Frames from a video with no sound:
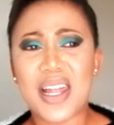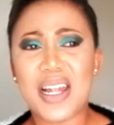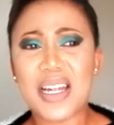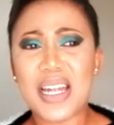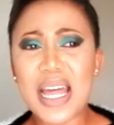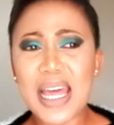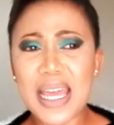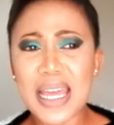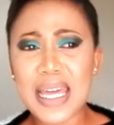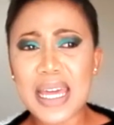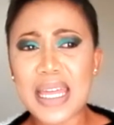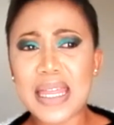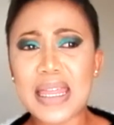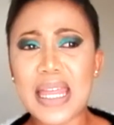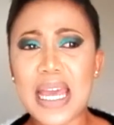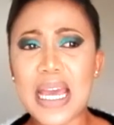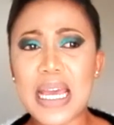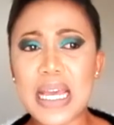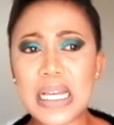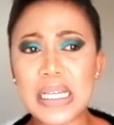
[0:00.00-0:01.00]
like,
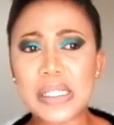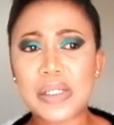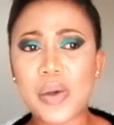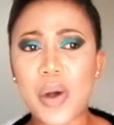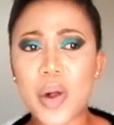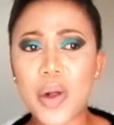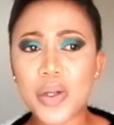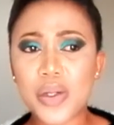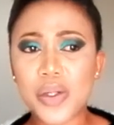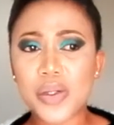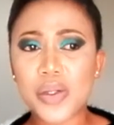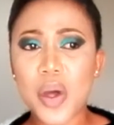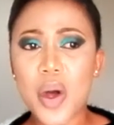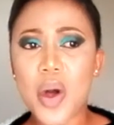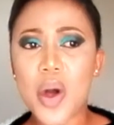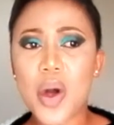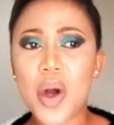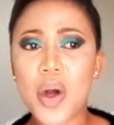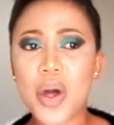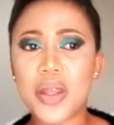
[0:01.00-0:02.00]
there is
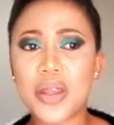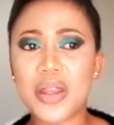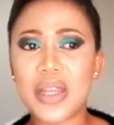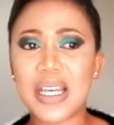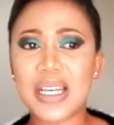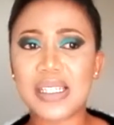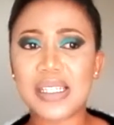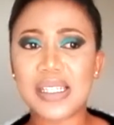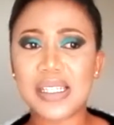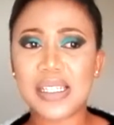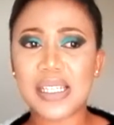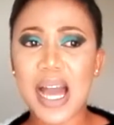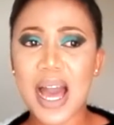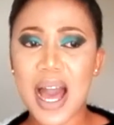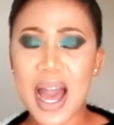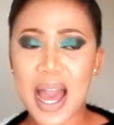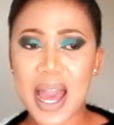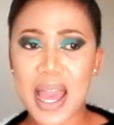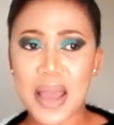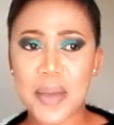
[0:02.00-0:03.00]
also this
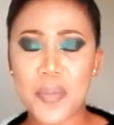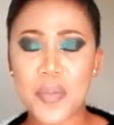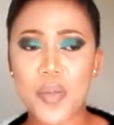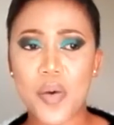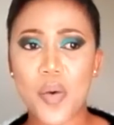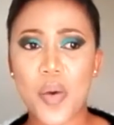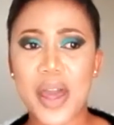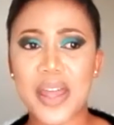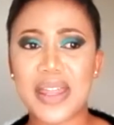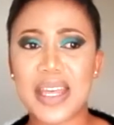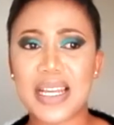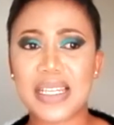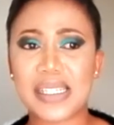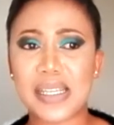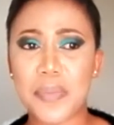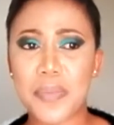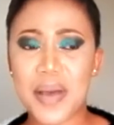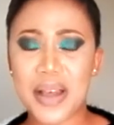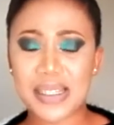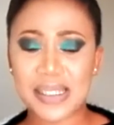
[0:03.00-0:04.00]
time where there's
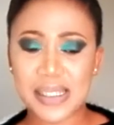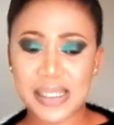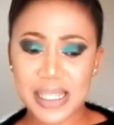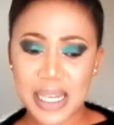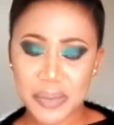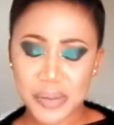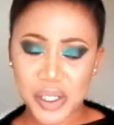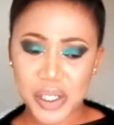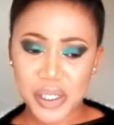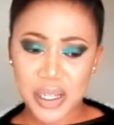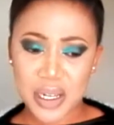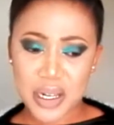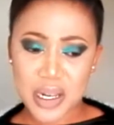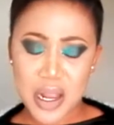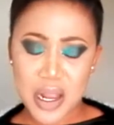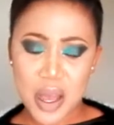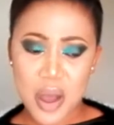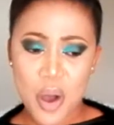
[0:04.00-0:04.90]
a perception